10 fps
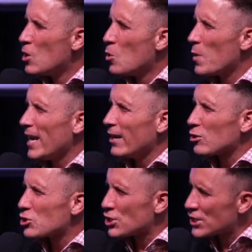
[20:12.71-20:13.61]
we
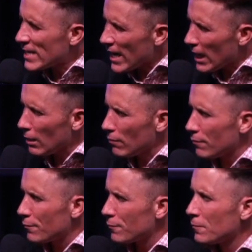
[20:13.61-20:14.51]
receive
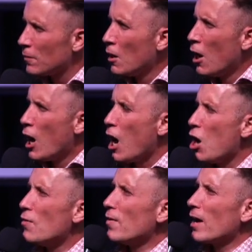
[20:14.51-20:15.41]

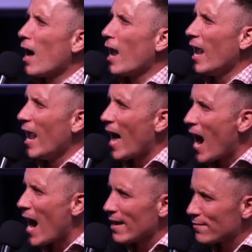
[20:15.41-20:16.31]
over our
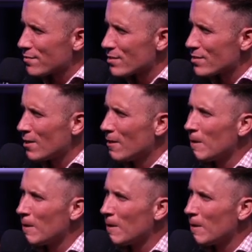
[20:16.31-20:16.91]
lives